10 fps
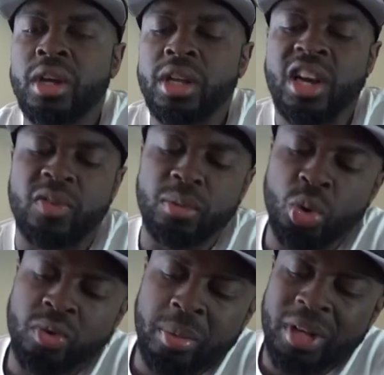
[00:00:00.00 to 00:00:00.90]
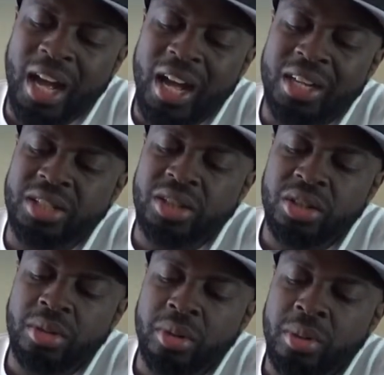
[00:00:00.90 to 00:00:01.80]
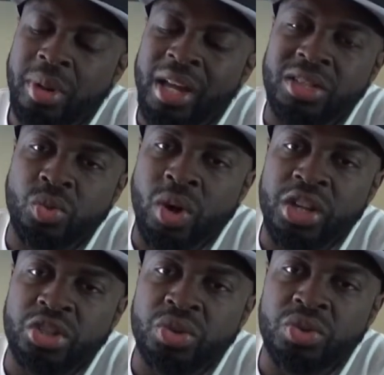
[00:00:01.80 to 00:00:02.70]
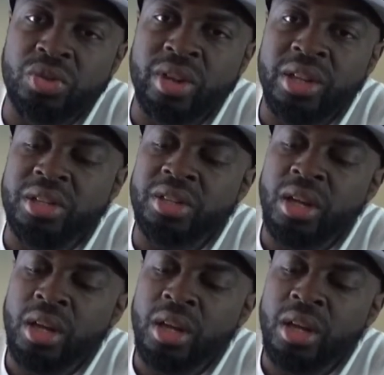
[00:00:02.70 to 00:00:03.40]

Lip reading: Now if we move up guys past the white shoestrings,